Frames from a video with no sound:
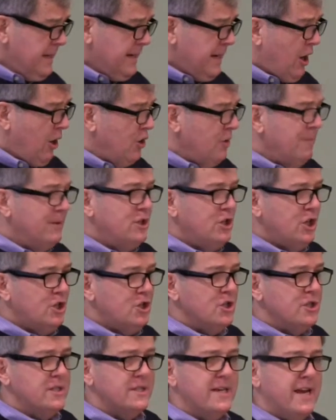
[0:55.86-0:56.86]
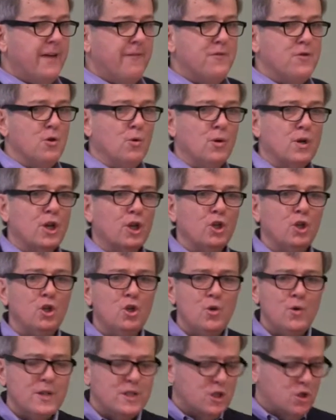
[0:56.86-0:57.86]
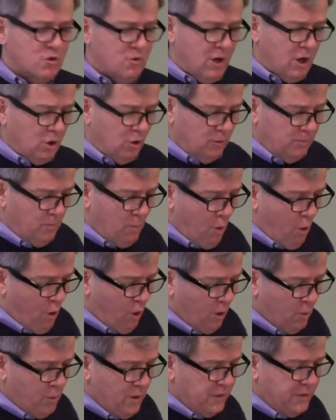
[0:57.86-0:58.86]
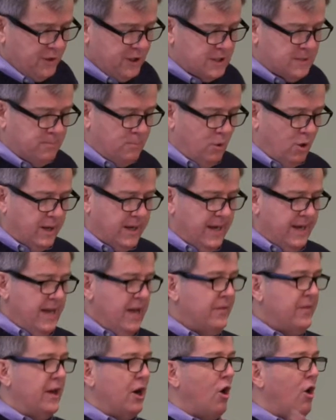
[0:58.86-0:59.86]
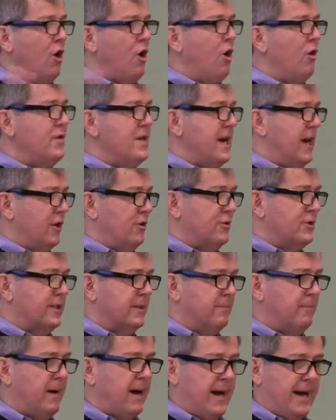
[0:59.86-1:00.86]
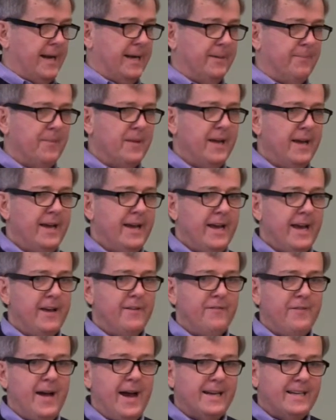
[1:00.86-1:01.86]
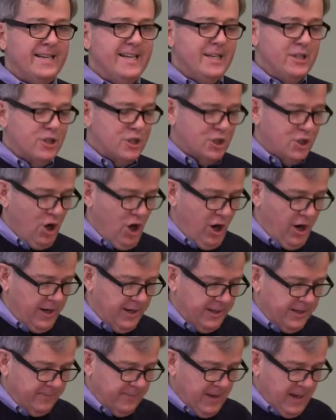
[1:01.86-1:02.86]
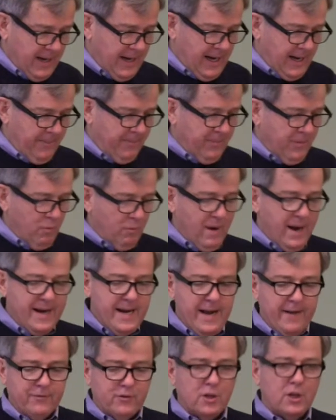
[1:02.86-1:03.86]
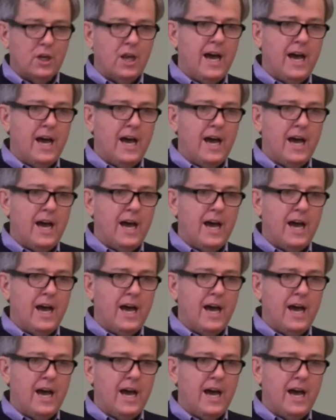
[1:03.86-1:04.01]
Now, on The Magician's Nephew, Lewis struggled more with this book than all the others combined. In fact, he started right after The